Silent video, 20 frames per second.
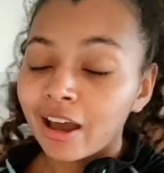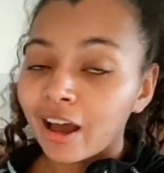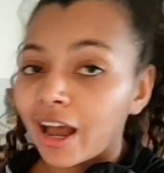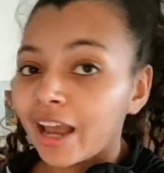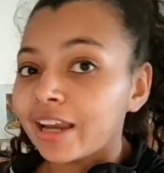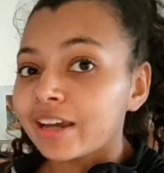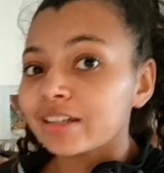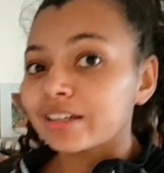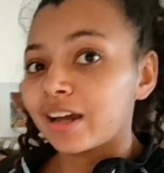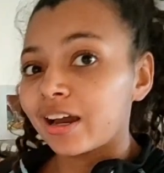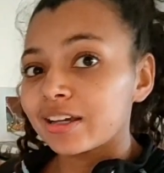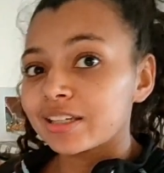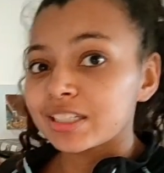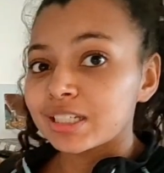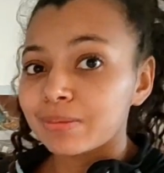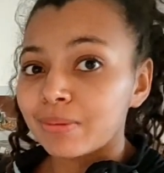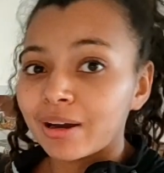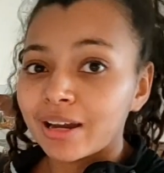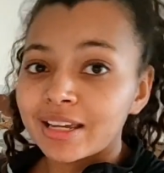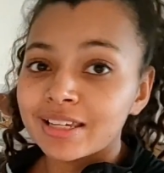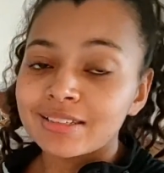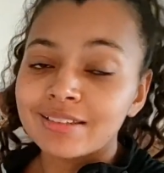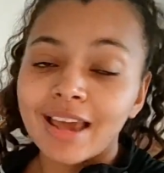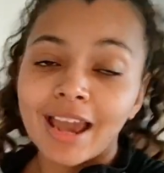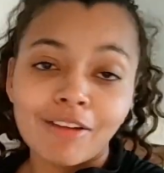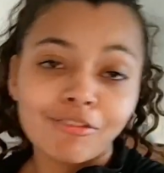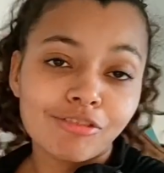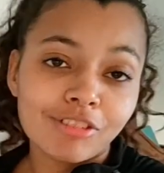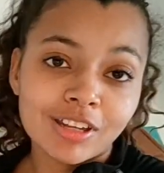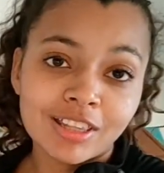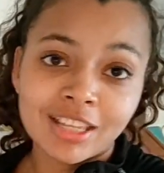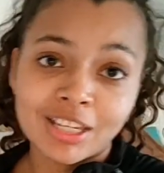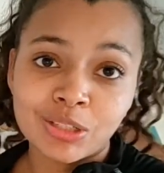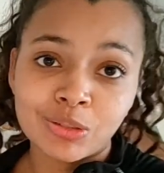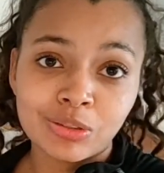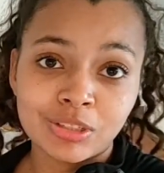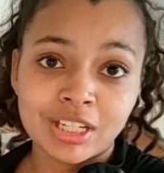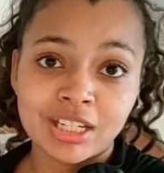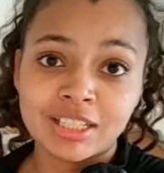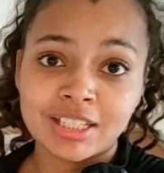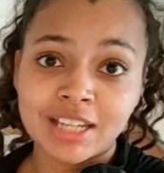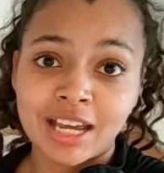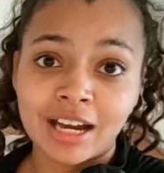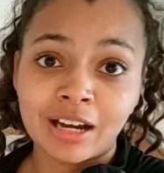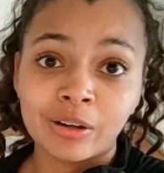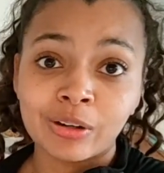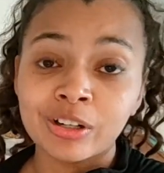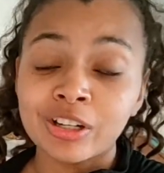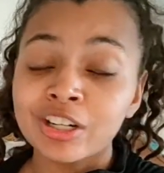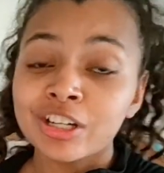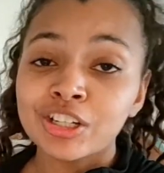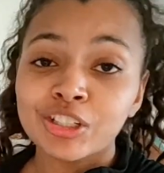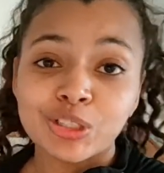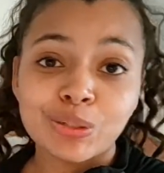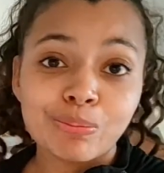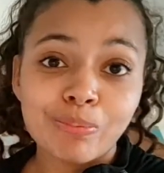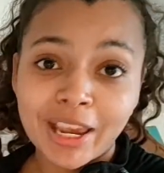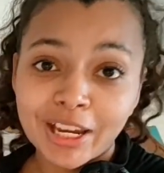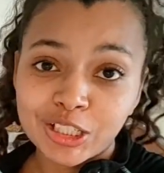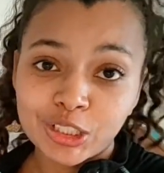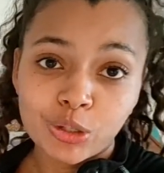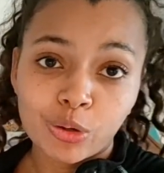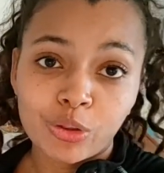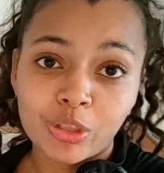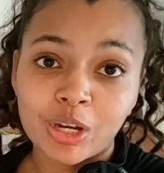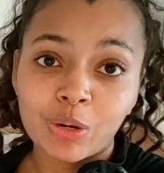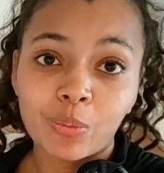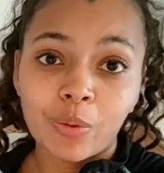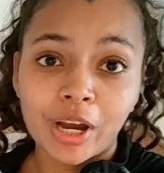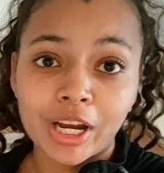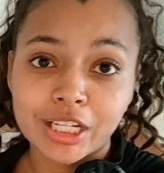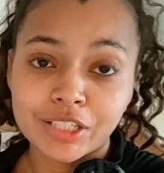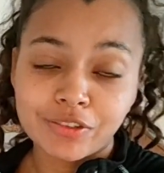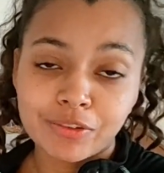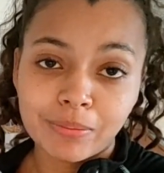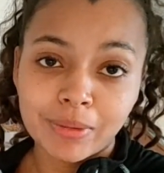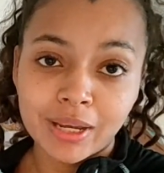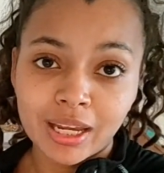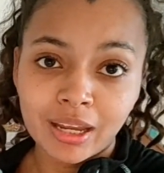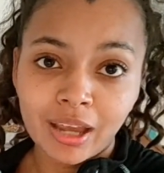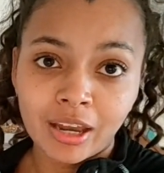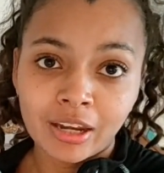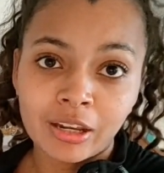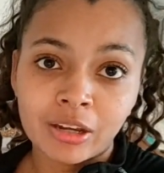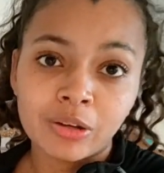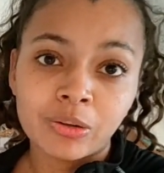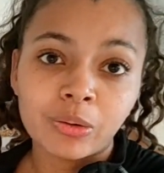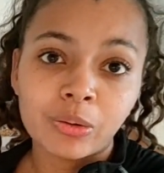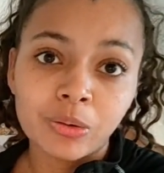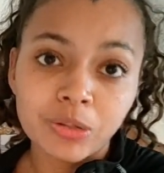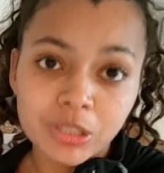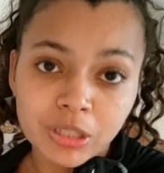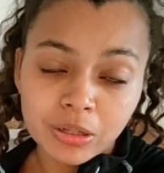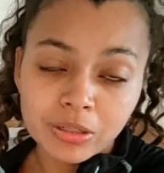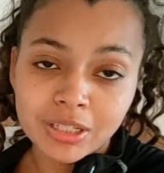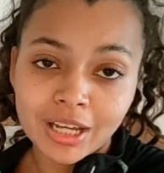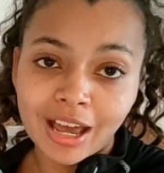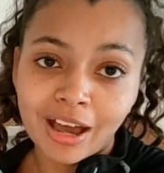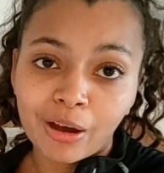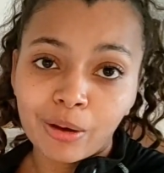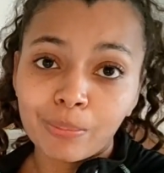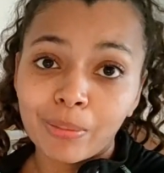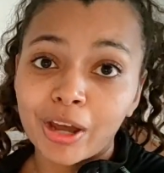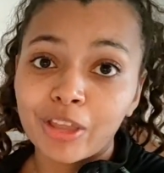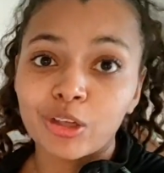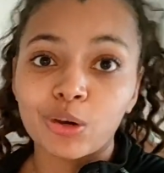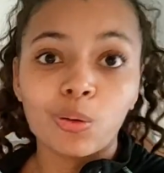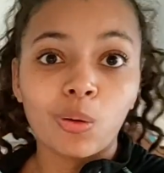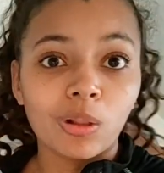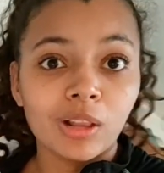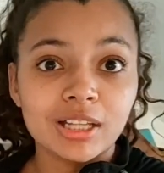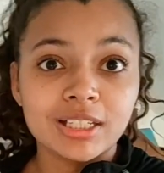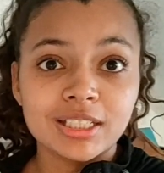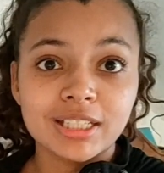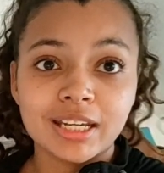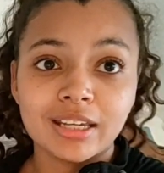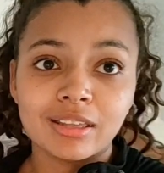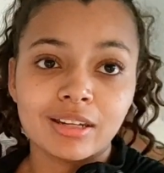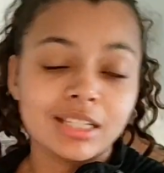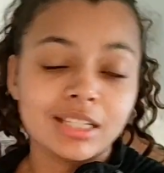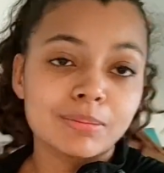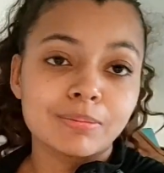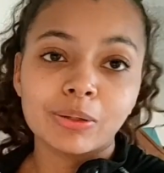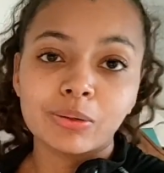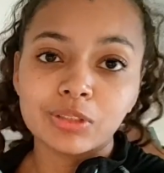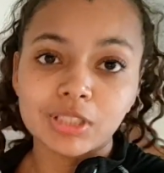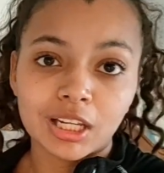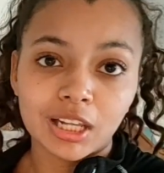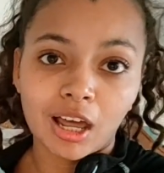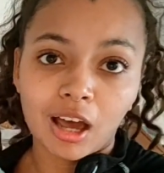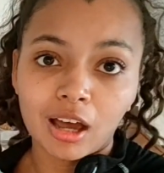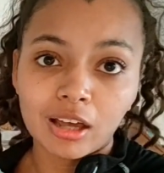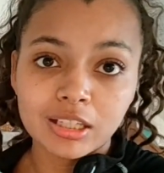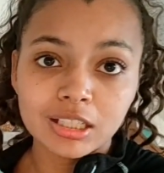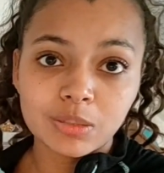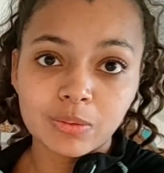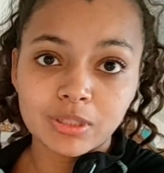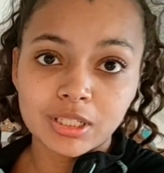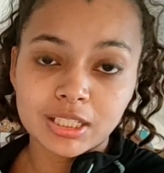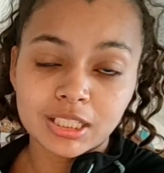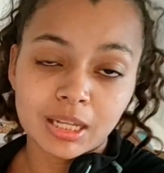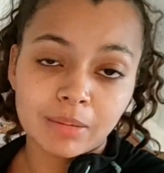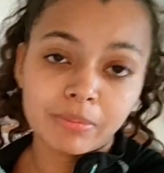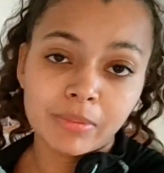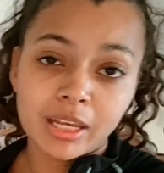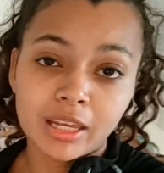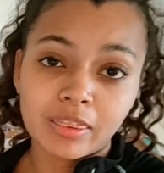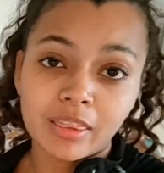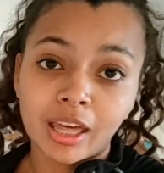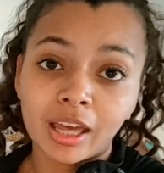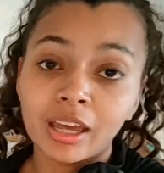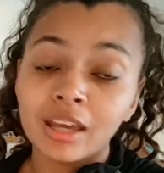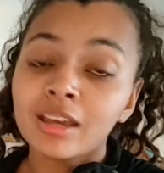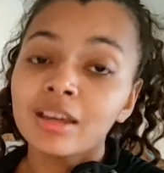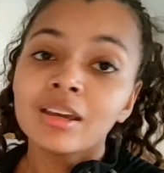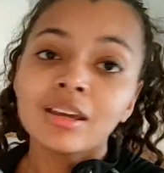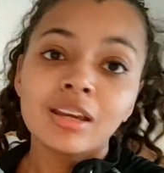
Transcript: I could customise every little detail to make sure that it works for me, and you can also tell by the quality that it's built to last, which is something that